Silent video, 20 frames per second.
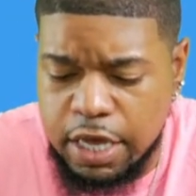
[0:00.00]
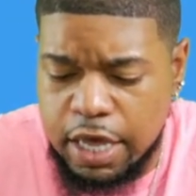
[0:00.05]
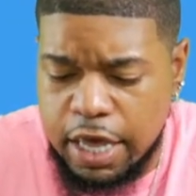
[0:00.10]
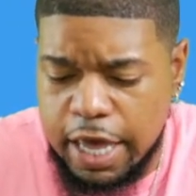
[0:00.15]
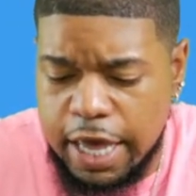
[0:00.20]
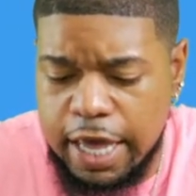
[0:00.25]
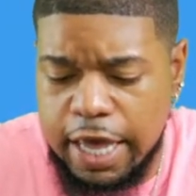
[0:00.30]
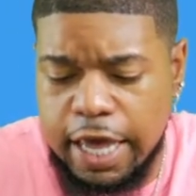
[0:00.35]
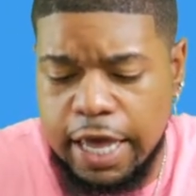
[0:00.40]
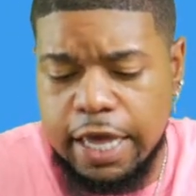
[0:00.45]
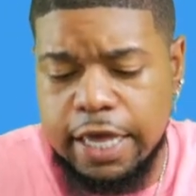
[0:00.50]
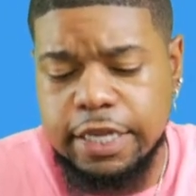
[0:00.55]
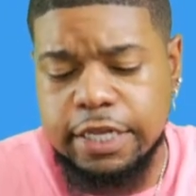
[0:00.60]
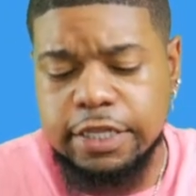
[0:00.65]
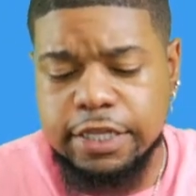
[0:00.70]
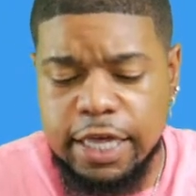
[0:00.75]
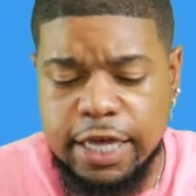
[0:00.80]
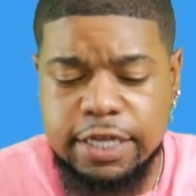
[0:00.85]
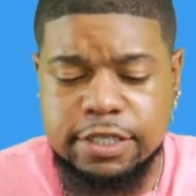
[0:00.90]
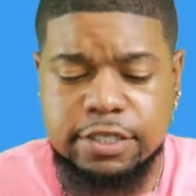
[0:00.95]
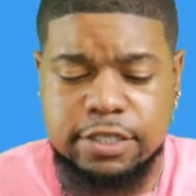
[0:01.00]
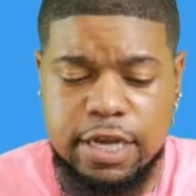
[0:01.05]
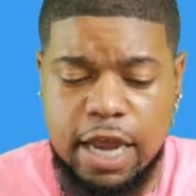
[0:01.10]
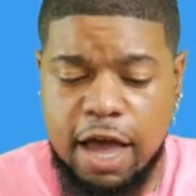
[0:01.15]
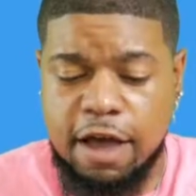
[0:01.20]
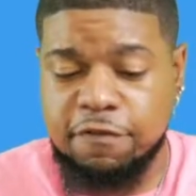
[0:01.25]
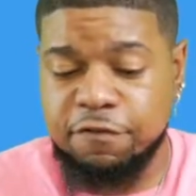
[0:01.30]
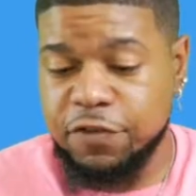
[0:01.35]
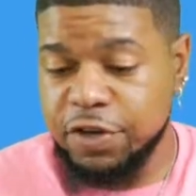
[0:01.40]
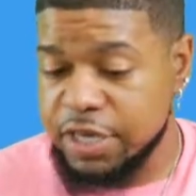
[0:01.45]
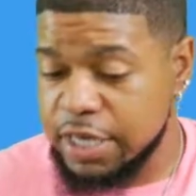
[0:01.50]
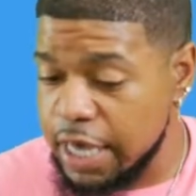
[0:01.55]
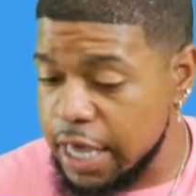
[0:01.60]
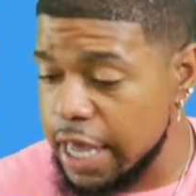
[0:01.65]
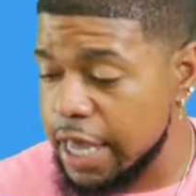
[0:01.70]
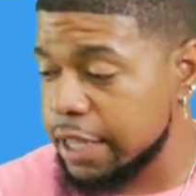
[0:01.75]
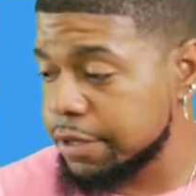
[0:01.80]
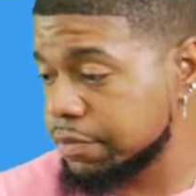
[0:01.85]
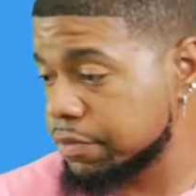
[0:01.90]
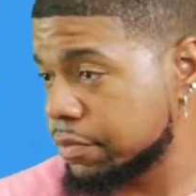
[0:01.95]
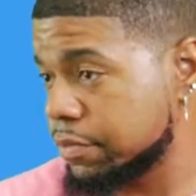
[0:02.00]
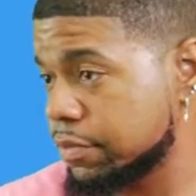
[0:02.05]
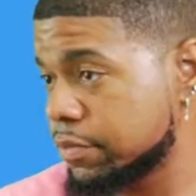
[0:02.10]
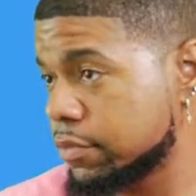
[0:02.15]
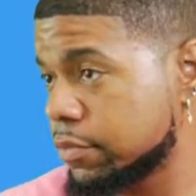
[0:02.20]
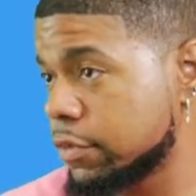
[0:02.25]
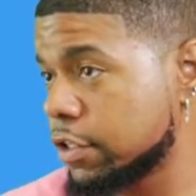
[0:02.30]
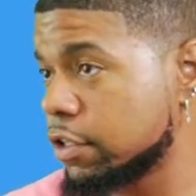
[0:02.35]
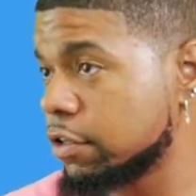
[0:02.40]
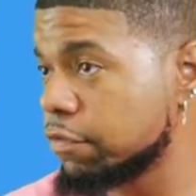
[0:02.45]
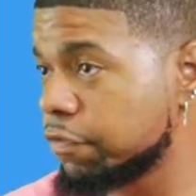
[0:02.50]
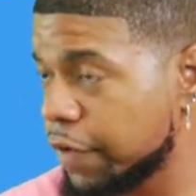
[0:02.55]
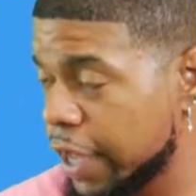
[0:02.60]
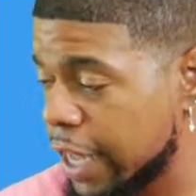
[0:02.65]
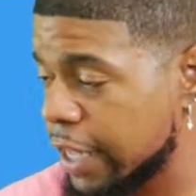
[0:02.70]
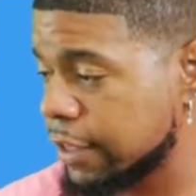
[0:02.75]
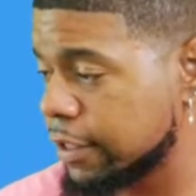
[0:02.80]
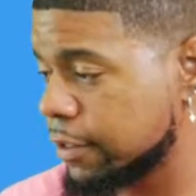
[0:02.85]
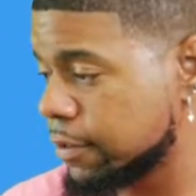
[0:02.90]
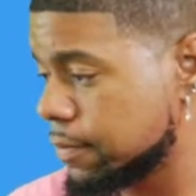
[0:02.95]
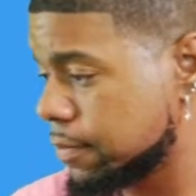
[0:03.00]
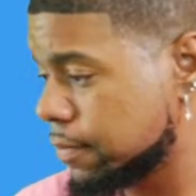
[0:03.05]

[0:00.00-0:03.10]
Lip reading: And let's not forget, Falynn,